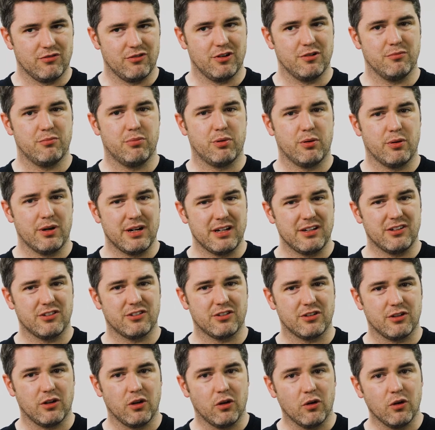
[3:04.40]
run pretty
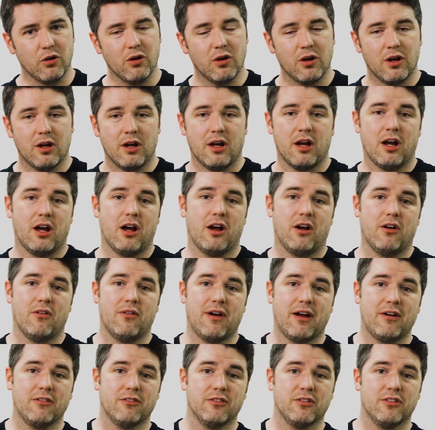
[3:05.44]
slow
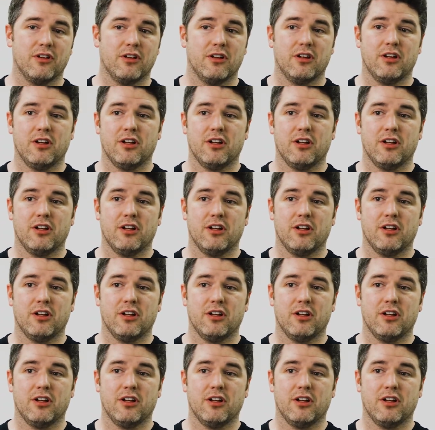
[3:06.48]
around